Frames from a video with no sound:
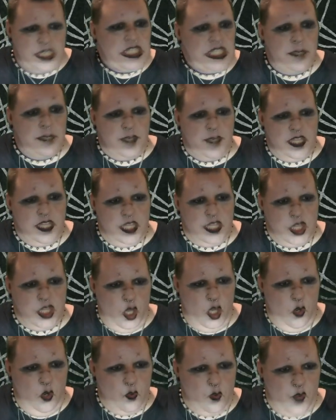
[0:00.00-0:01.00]
the low
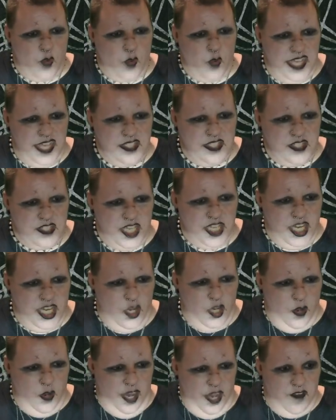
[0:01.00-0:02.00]
res, you know,
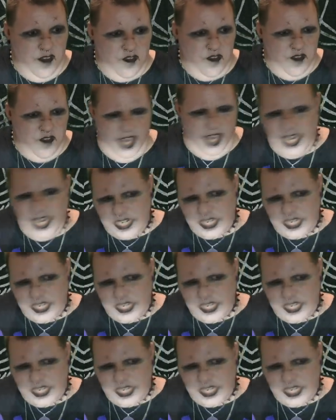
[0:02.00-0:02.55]
effect